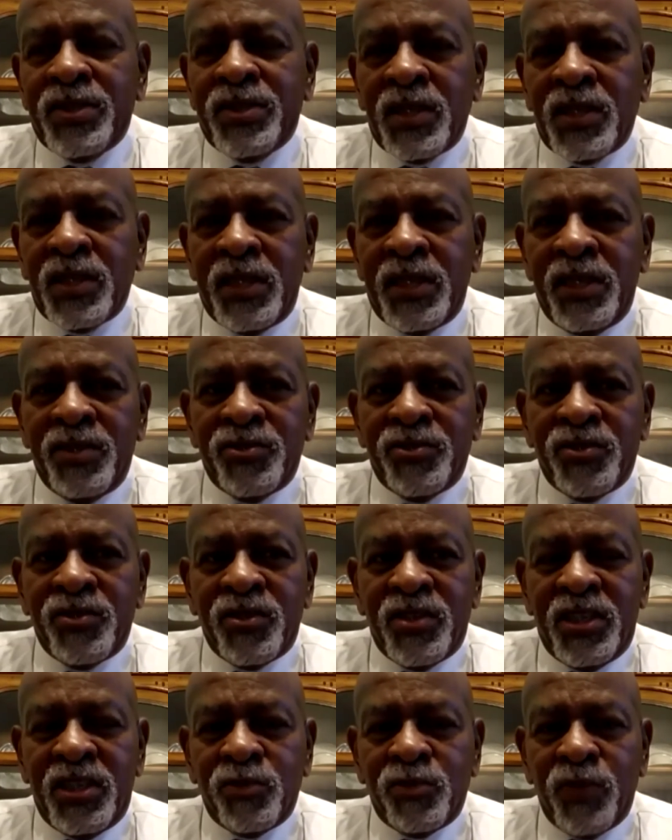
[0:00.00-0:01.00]
here's
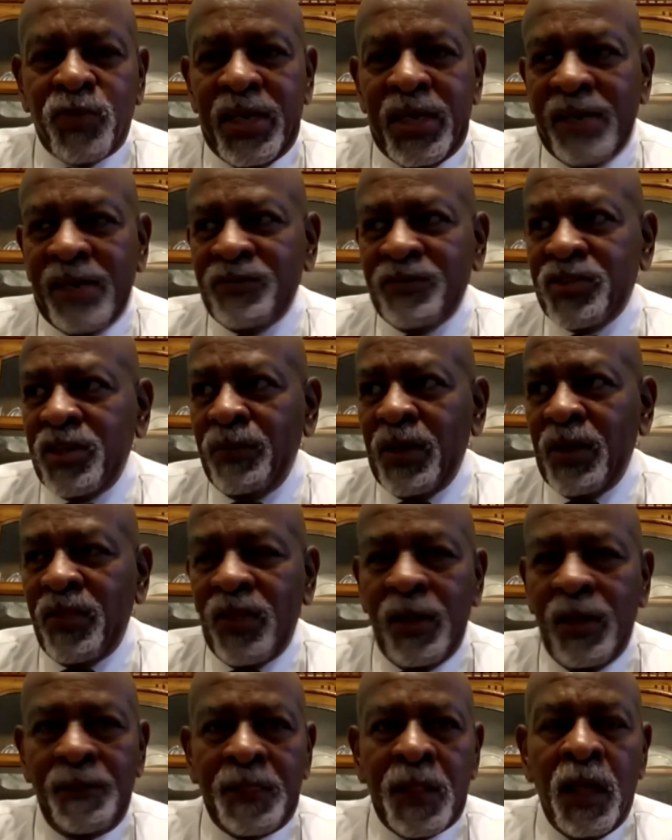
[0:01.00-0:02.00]
what I have to say about that.
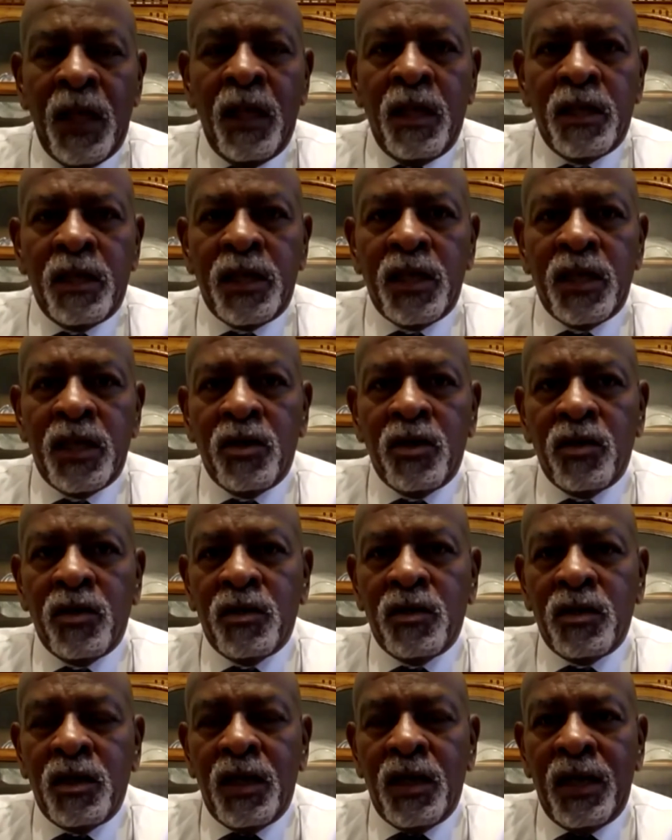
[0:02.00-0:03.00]
You know,
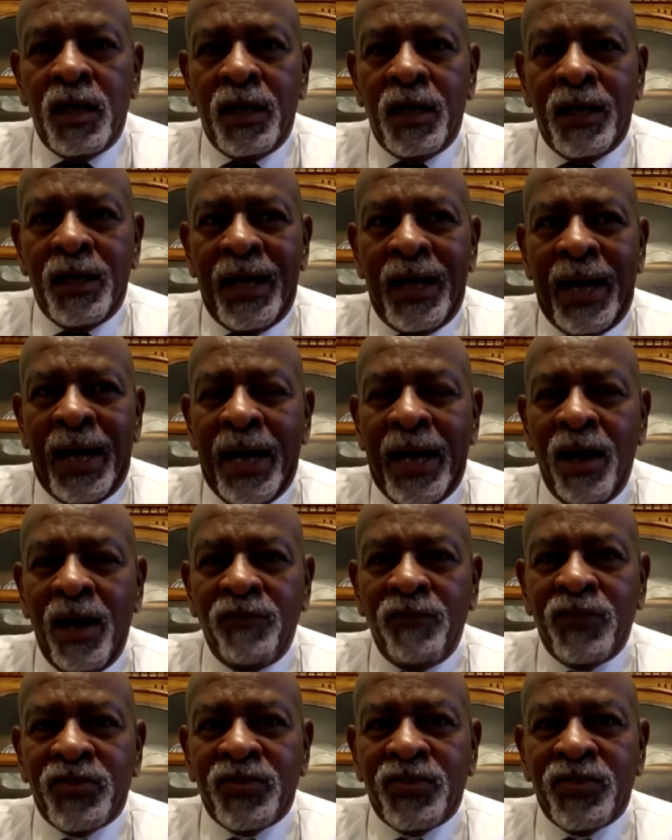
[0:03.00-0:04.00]
I
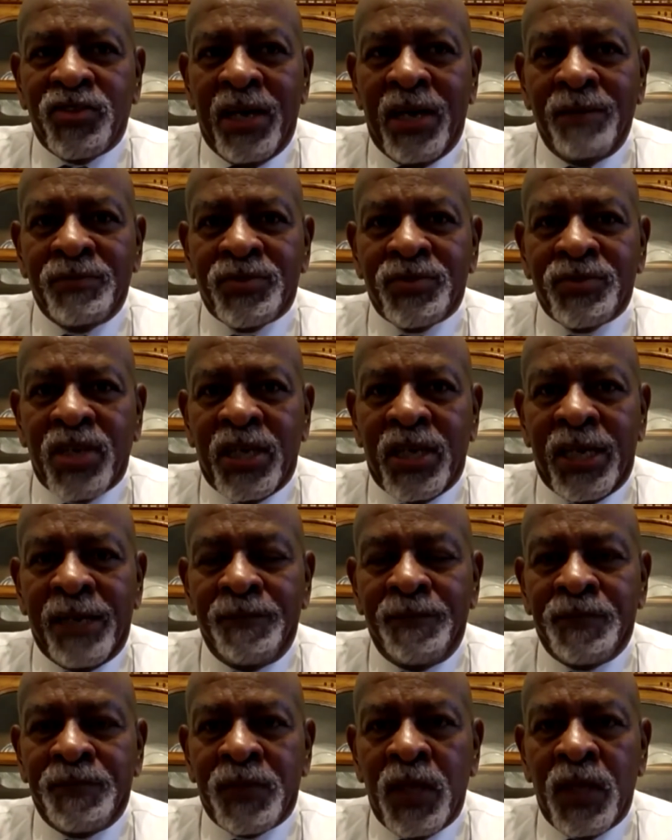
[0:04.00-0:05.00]
oftentimes say,
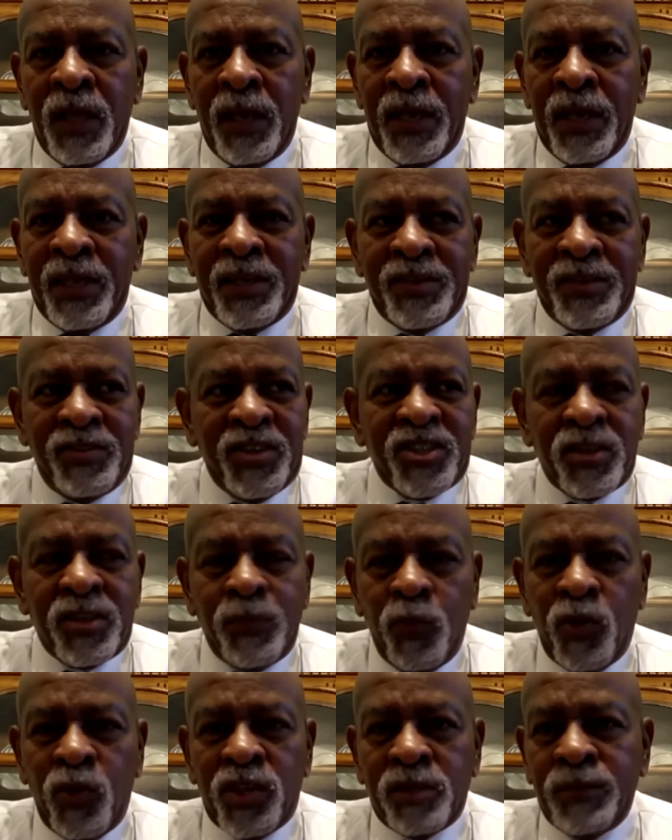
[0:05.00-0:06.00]
and it
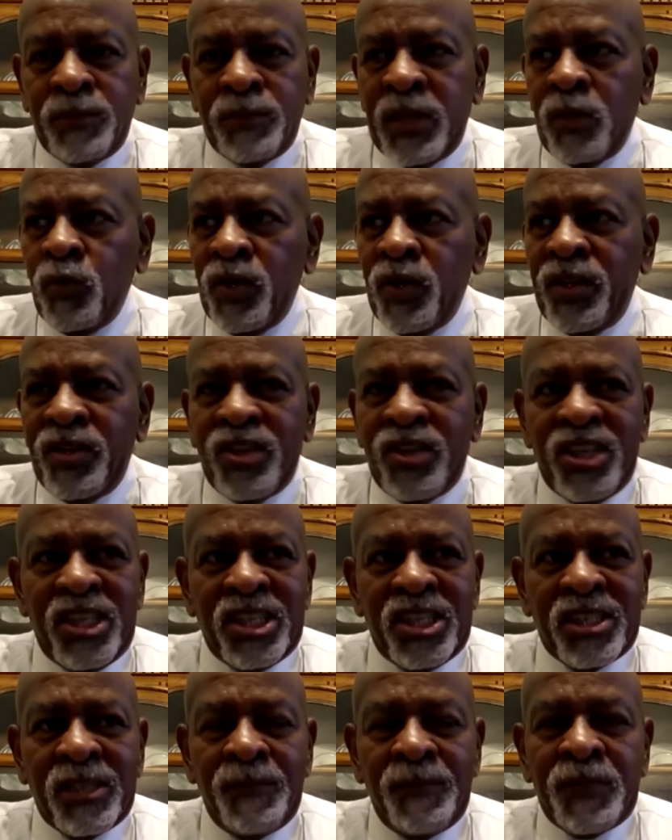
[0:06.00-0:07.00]
disappoints me when these
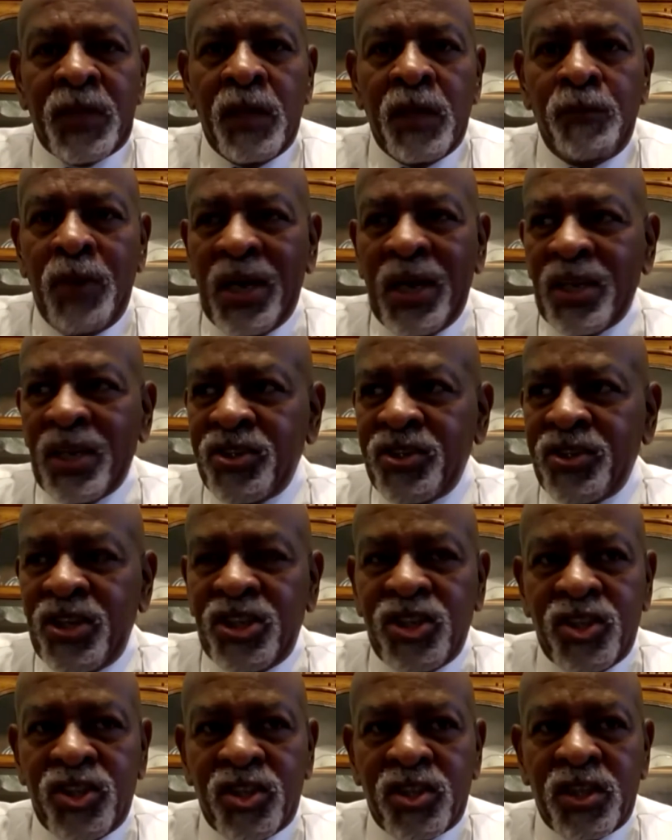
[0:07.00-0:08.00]

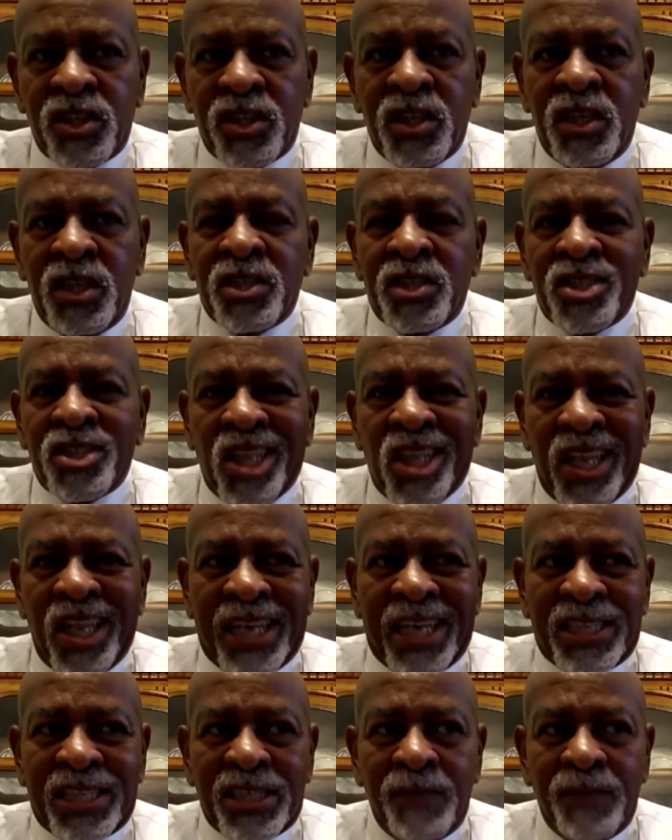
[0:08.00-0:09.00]
politicians select
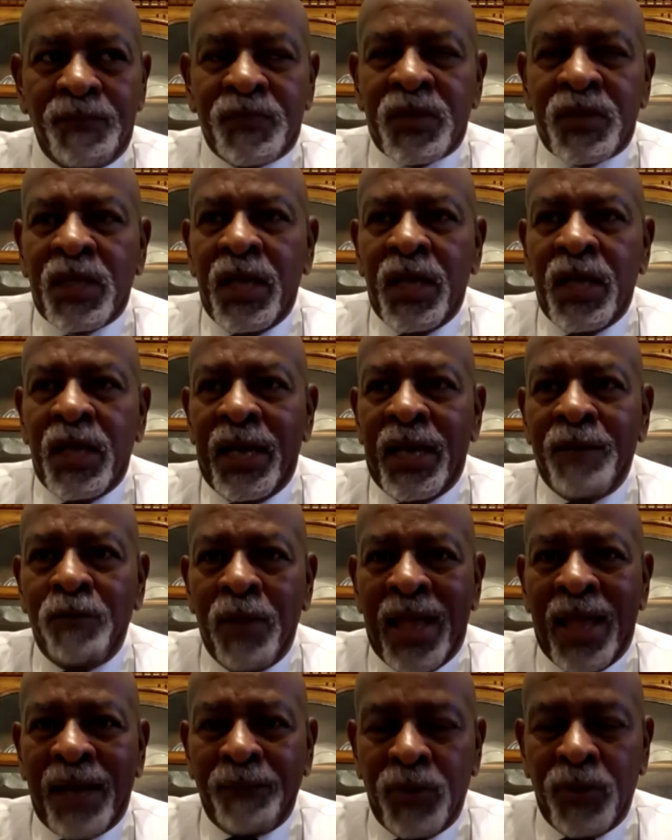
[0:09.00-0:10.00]
a black
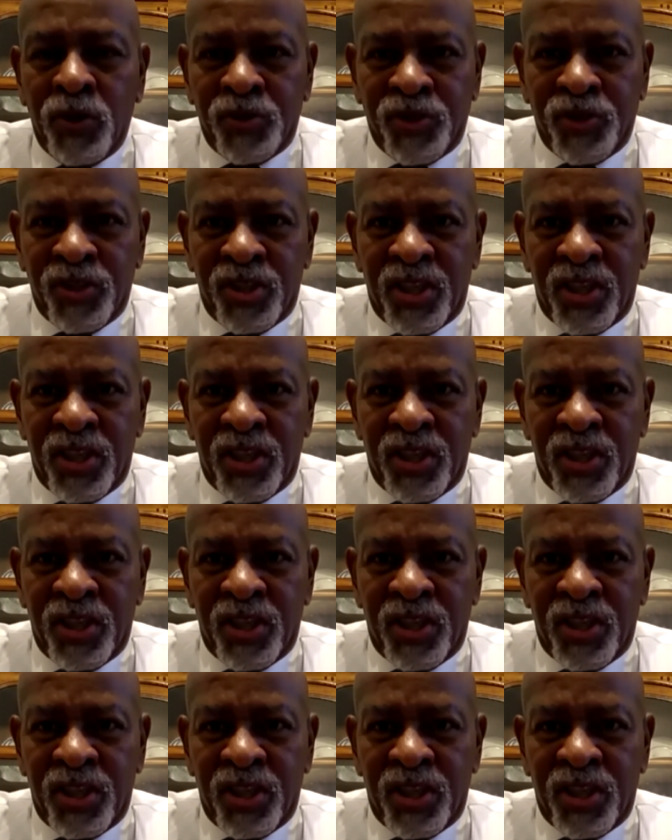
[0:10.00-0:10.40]
person